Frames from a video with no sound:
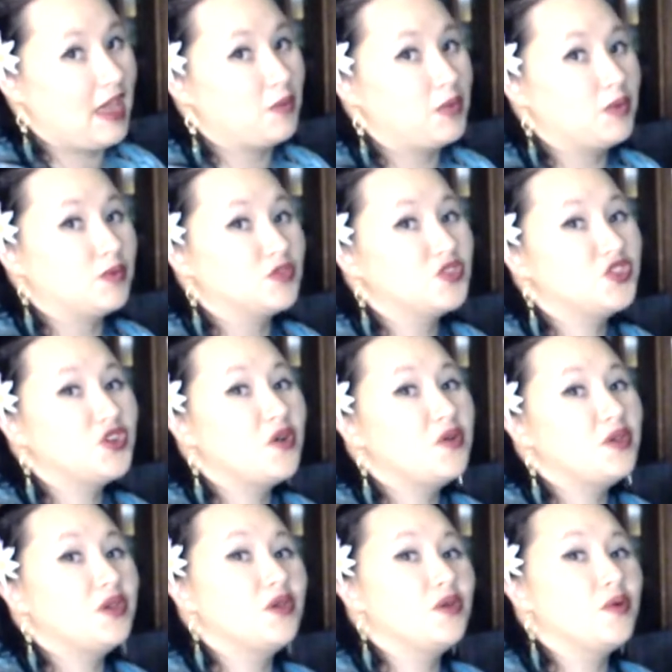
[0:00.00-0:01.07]
and we will show
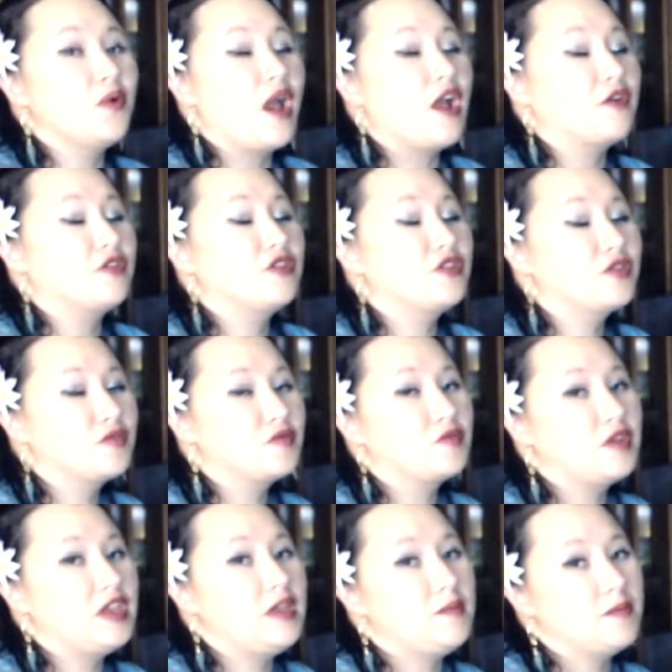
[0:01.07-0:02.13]
you our
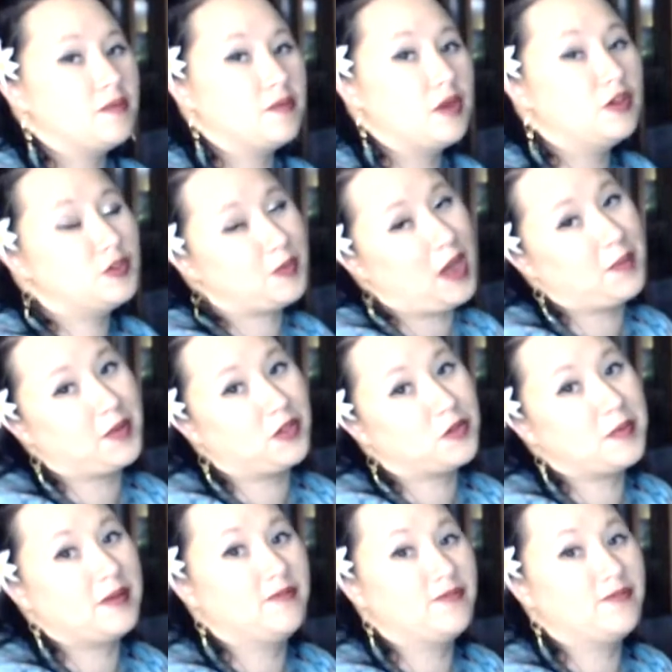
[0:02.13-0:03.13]
3 most popular